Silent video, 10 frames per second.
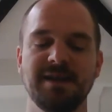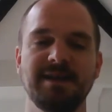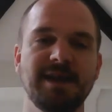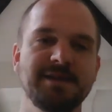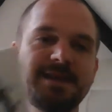
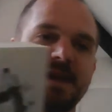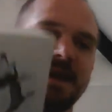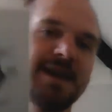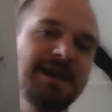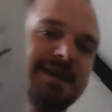This
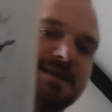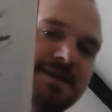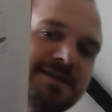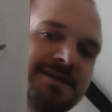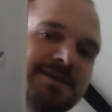is
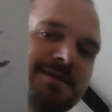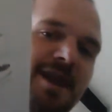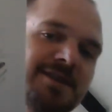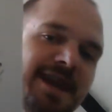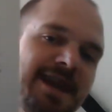
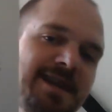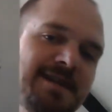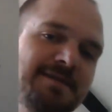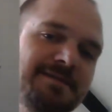Dottie.